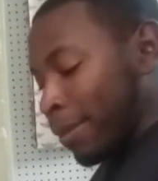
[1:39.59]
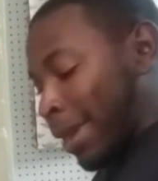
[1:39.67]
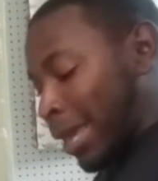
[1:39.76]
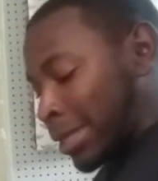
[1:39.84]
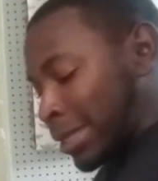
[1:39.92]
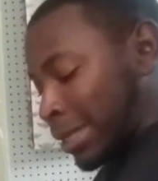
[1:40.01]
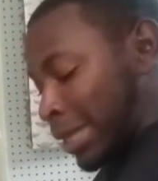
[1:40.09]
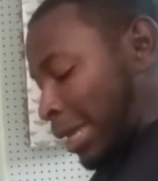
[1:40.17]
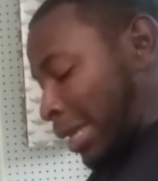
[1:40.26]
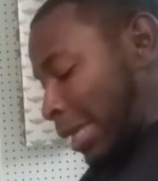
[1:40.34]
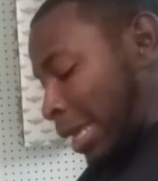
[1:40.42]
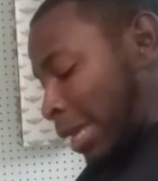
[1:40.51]

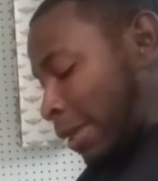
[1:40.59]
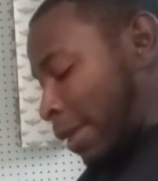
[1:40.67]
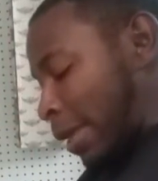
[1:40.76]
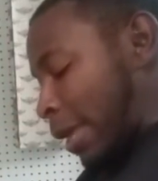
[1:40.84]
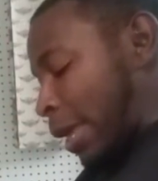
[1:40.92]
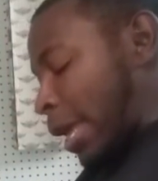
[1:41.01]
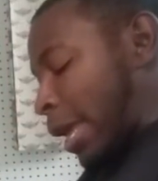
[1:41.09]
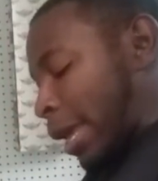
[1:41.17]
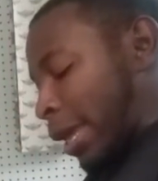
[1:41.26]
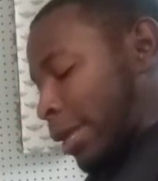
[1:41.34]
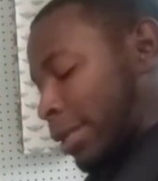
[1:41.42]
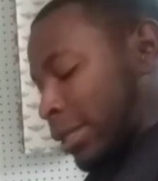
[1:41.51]
basically,
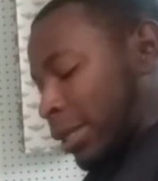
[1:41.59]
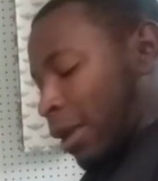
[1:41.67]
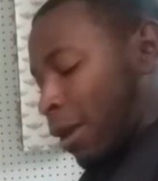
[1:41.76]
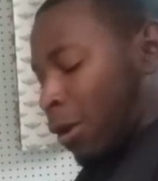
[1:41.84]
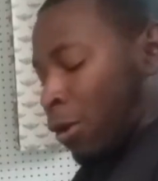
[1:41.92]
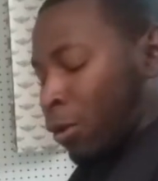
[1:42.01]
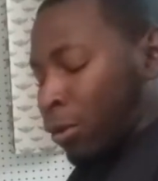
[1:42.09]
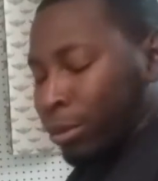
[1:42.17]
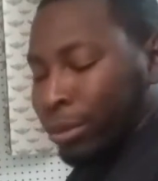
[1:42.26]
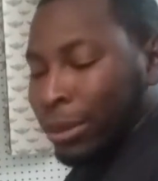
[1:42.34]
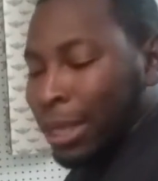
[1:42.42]
it is called